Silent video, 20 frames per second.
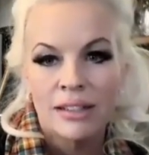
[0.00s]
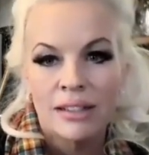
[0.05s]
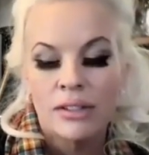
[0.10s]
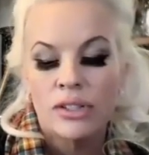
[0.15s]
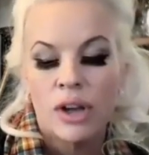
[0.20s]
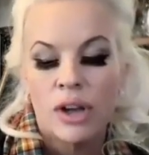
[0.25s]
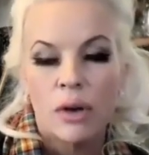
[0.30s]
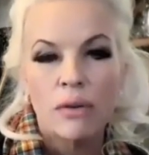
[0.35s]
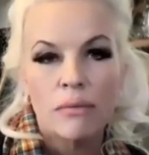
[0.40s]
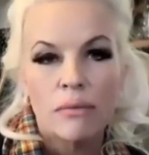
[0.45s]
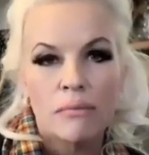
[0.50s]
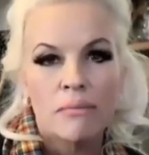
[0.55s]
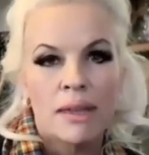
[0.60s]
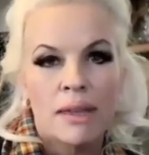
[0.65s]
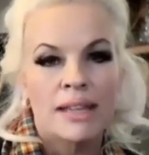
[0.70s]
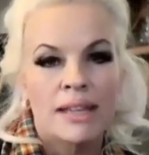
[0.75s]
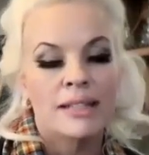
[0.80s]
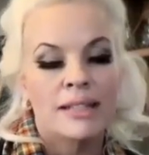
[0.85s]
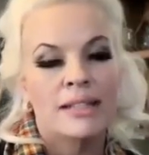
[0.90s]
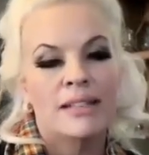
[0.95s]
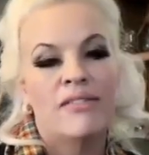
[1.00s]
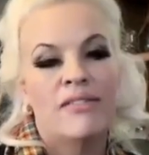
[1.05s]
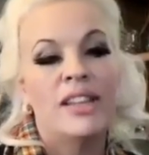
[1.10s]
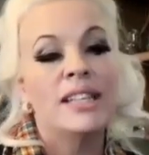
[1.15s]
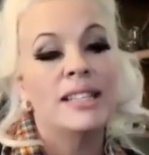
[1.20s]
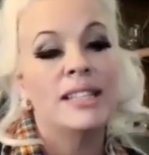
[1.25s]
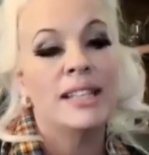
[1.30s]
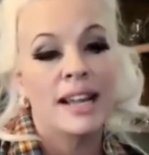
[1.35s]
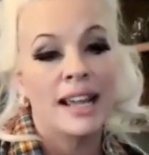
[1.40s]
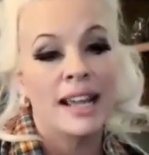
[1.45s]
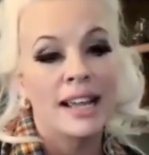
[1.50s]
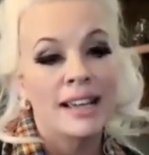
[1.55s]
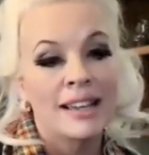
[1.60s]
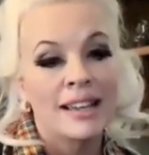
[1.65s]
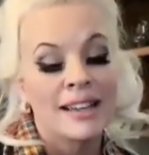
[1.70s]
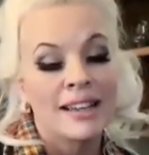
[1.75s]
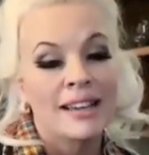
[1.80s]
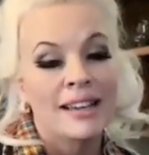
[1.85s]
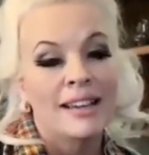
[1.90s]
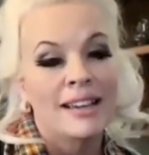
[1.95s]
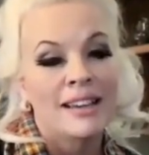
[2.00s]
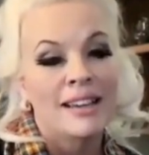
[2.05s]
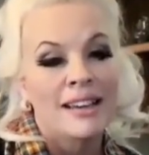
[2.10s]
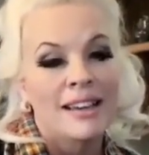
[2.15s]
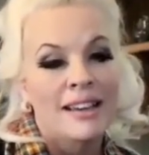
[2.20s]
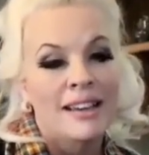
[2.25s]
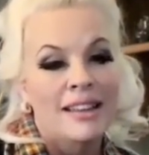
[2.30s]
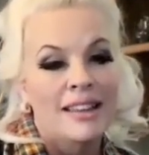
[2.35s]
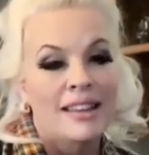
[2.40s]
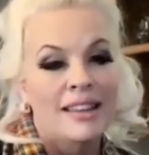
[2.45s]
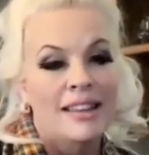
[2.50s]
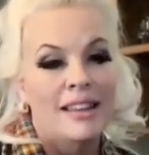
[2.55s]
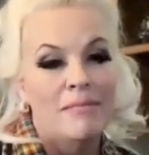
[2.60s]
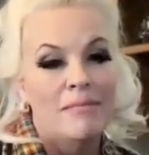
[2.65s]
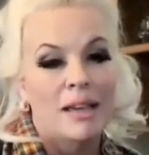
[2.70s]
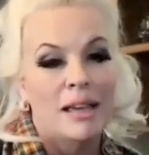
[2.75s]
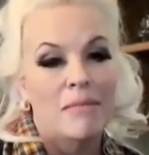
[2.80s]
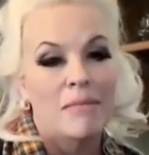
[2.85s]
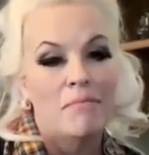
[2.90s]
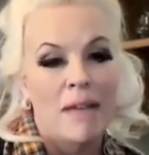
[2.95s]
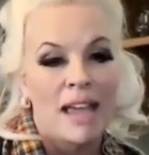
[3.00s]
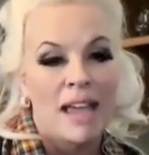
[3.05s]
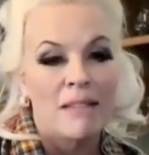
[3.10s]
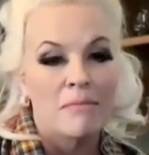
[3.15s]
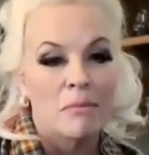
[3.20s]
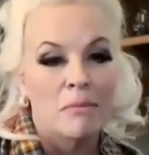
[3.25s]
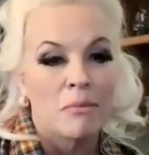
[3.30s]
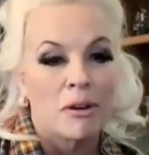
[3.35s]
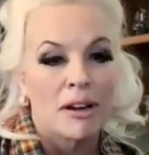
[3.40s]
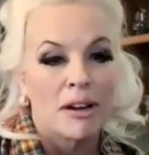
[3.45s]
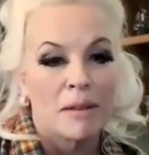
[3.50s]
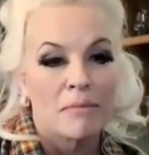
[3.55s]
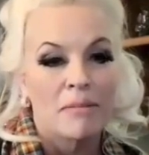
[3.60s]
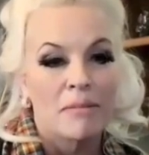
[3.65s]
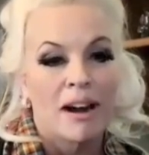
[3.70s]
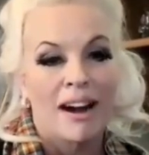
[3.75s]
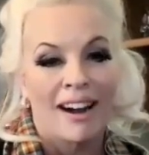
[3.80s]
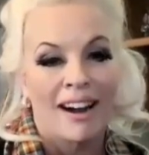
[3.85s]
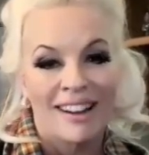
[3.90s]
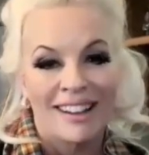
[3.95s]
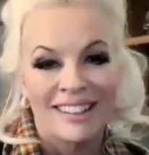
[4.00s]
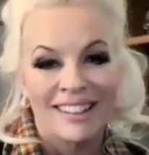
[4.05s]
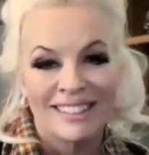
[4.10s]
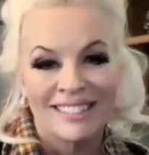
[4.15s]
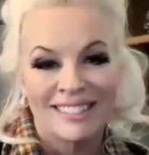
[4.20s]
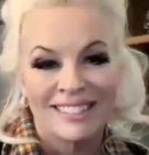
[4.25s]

don't miss visiting the MacBean Memorial Park.